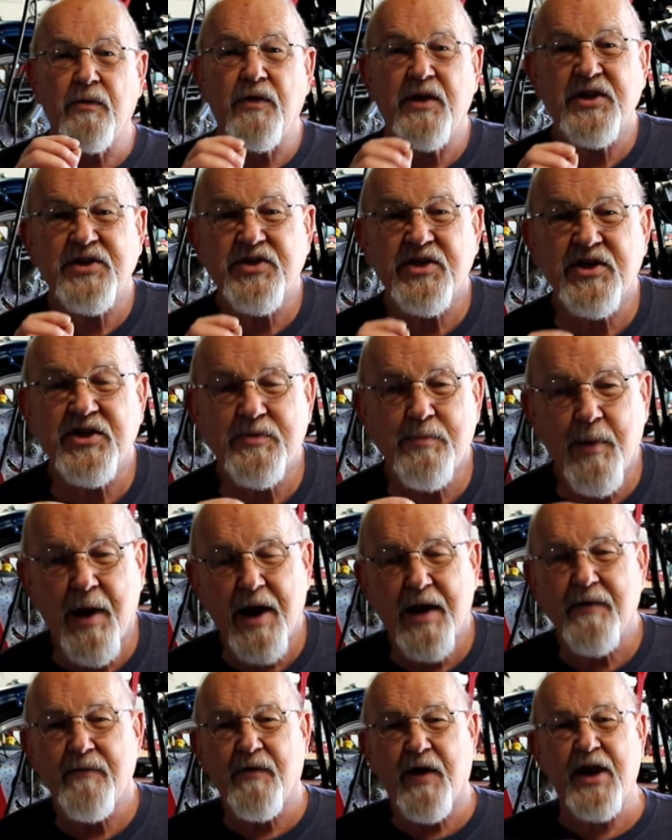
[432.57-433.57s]
This is
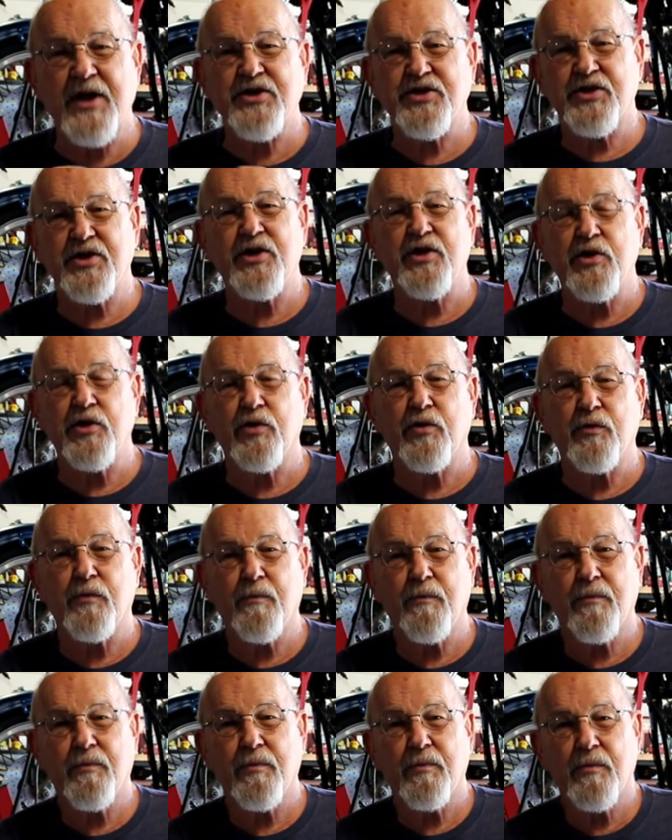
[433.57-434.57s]
my advice to you.
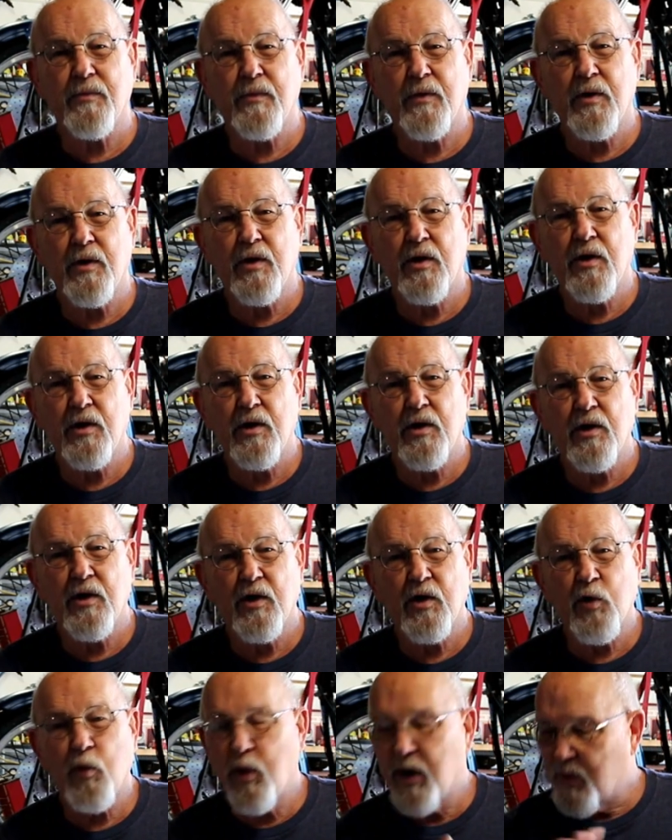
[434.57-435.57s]

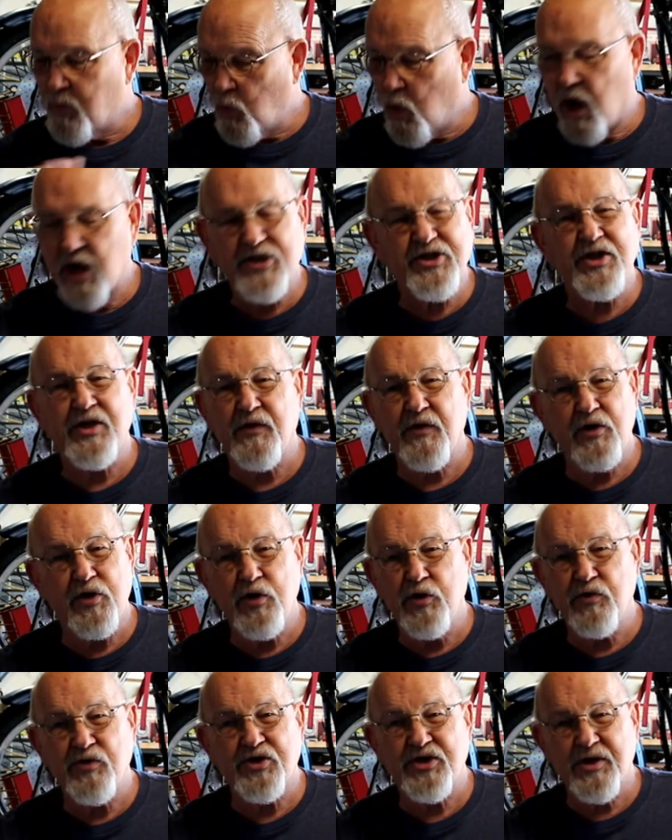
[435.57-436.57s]
Quit watching the
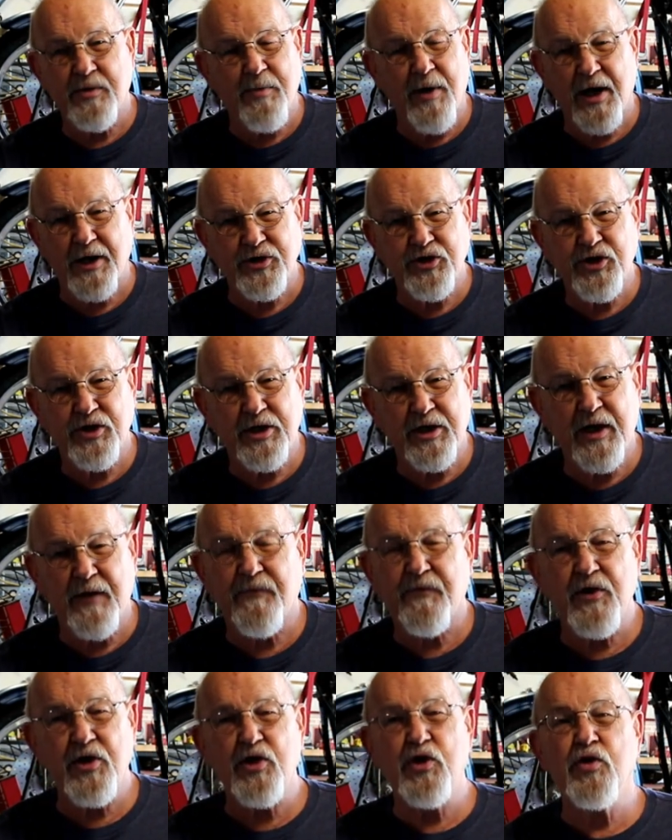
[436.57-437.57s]
news so much.
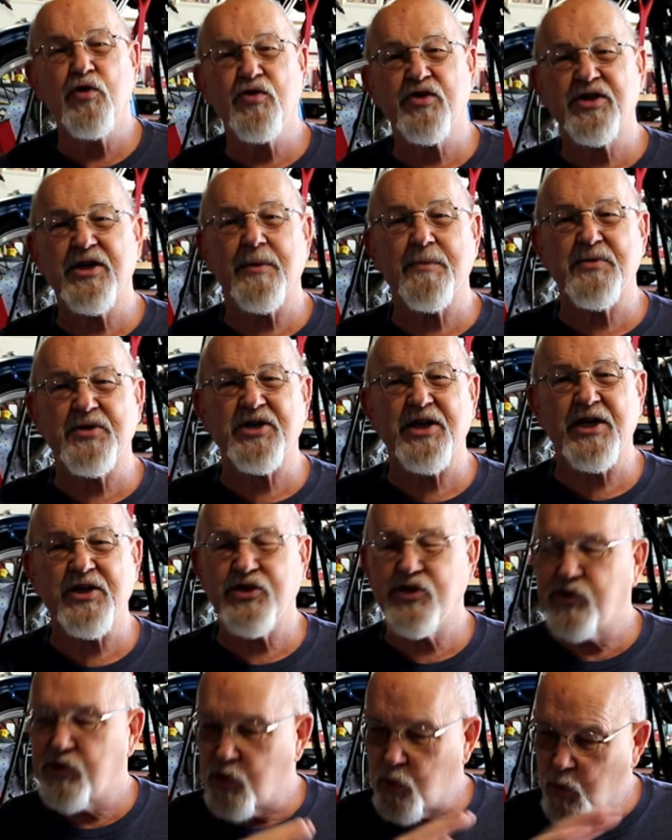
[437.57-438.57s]
If the news
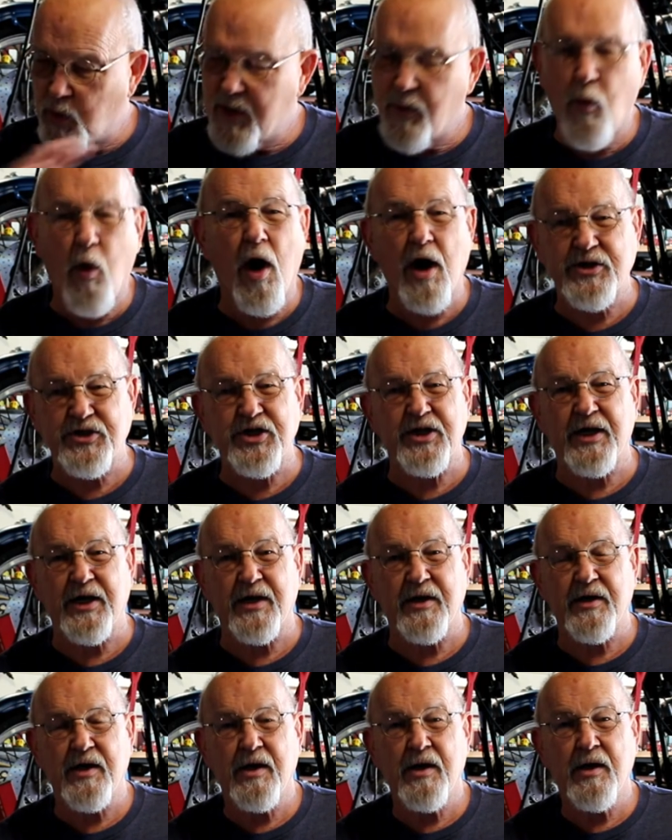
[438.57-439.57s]
upsets you, quit watching
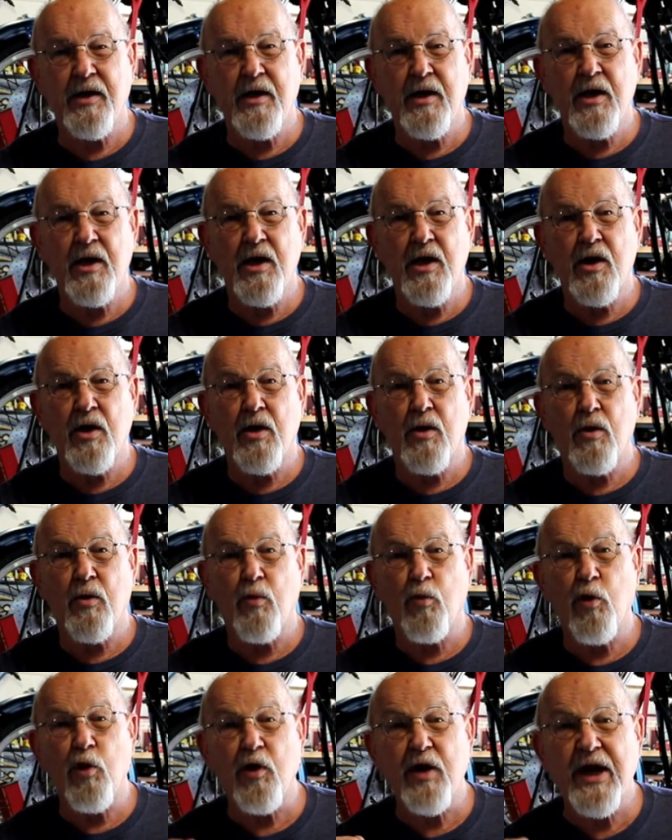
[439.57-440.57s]
it.
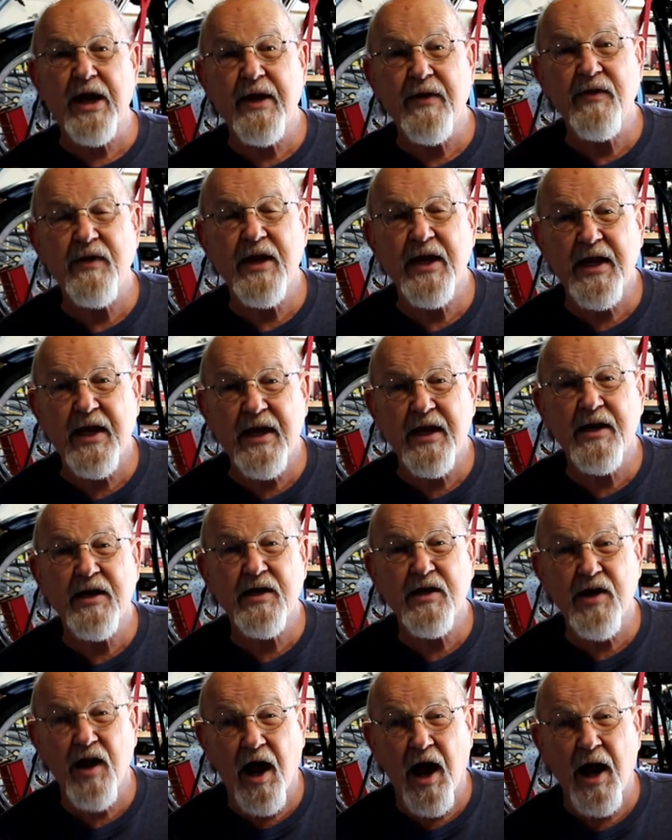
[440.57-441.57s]
We're in the
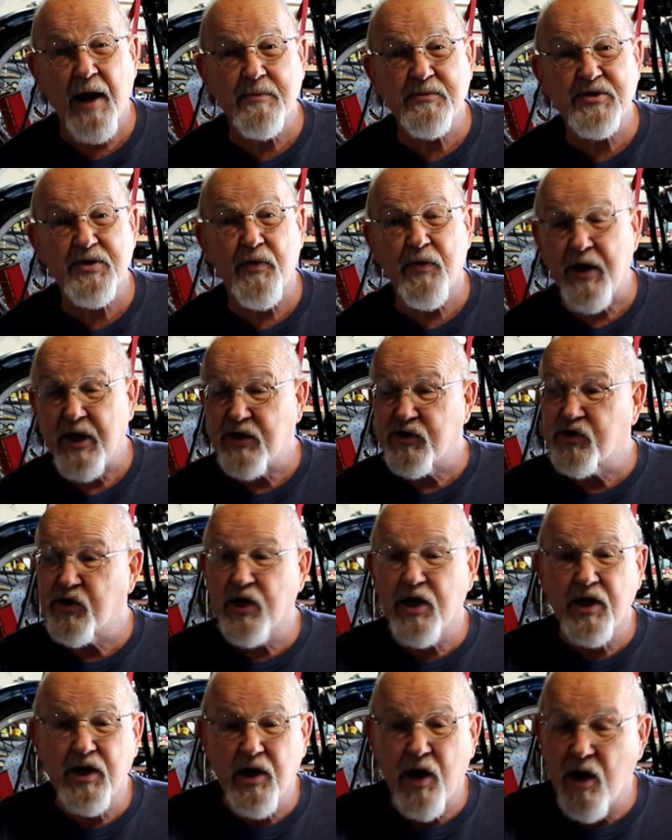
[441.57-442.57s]
end times. Things
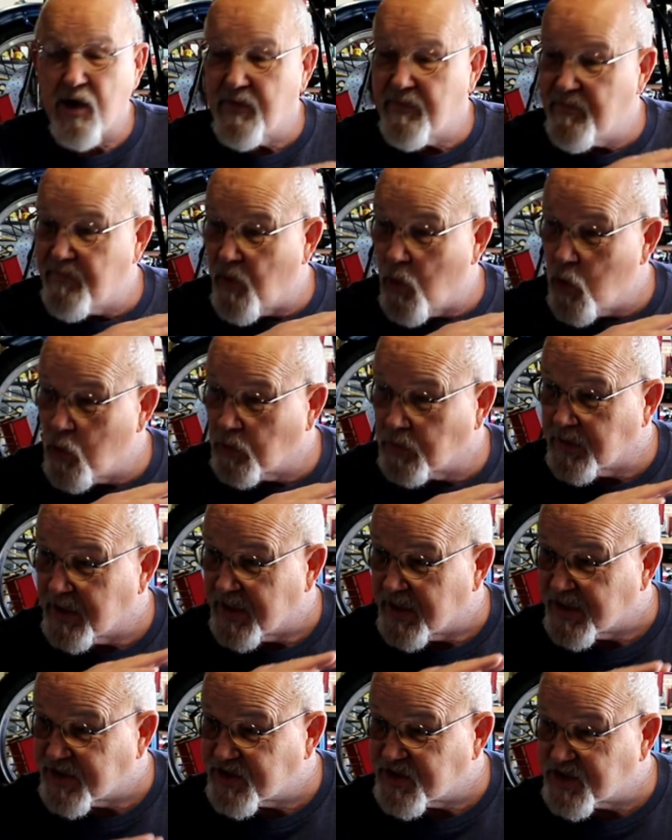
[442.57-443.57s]
are going to
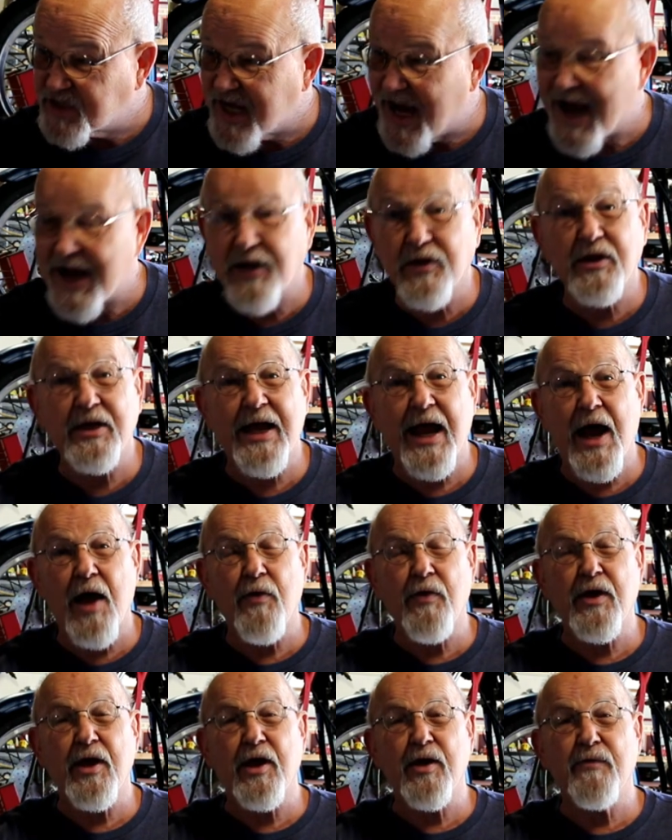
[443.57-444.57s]
unfold exactly
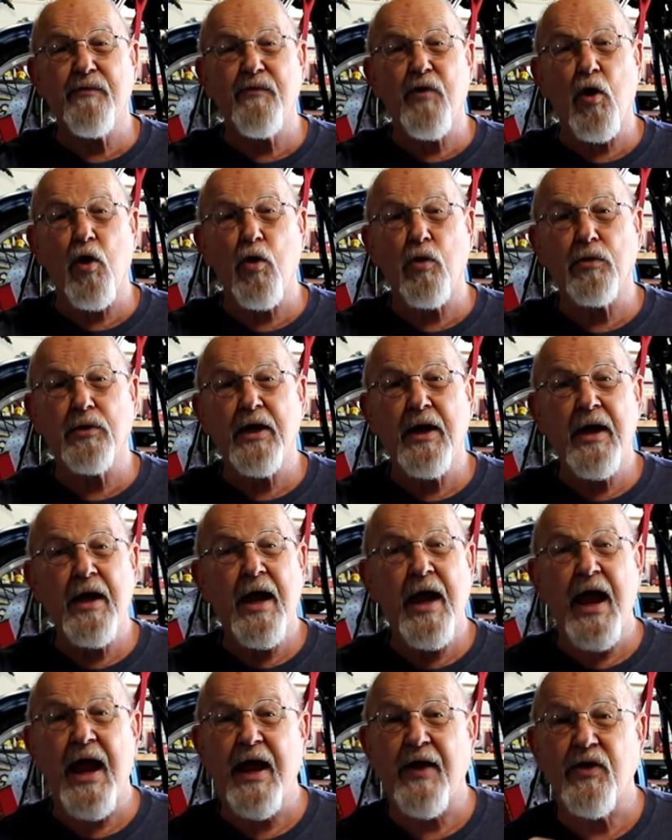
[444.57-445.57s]
how they unfold,
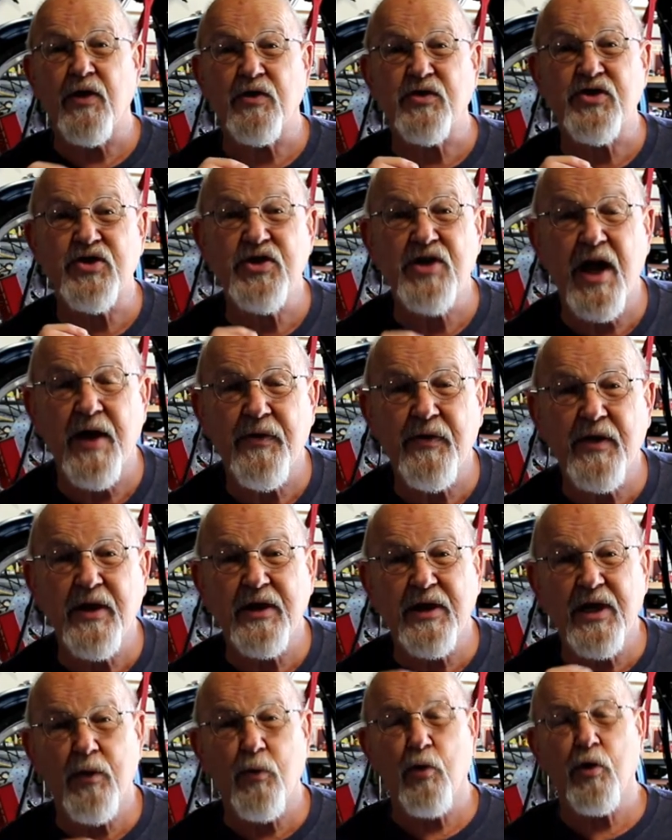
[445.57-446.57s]
and there's
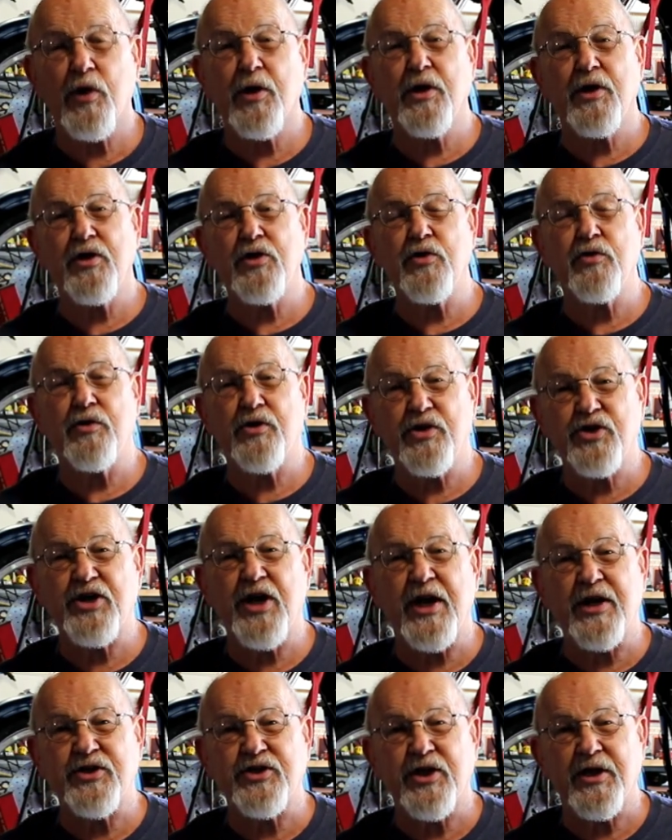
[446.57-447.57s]
nothing that we're going to do to
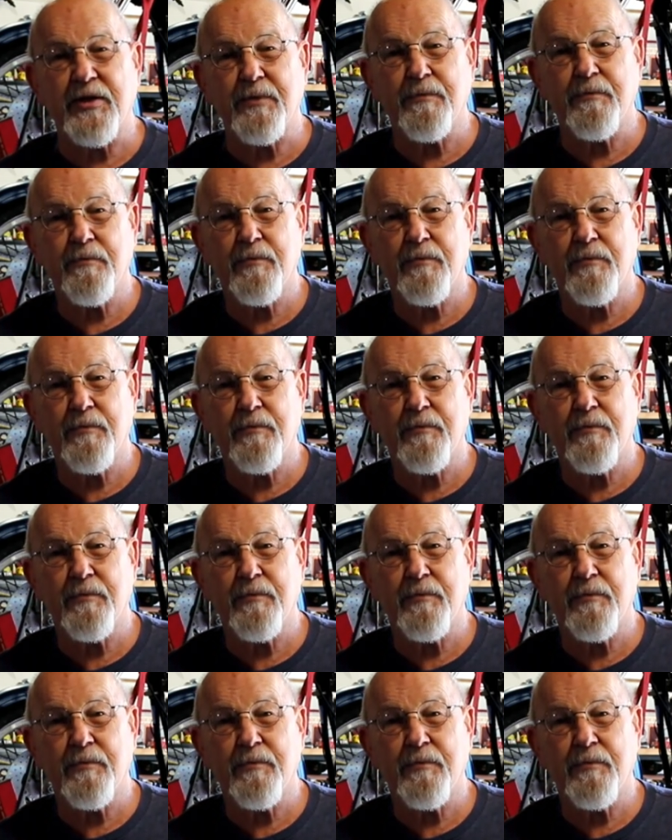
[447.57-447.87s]
change it.